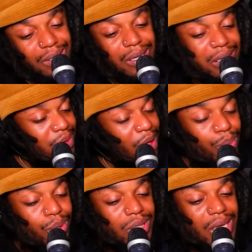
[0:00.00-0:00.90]
I
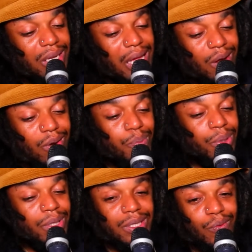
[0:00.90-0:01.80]
appreciate her putting
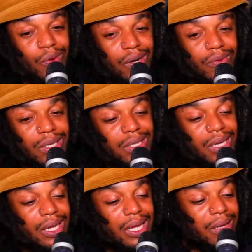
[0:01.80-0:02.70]
this in front of us
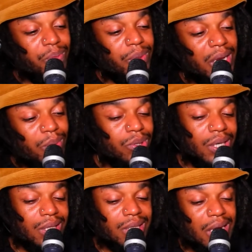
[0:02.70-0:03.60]
and being able to check
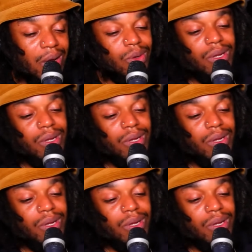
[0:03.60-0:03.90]
this out.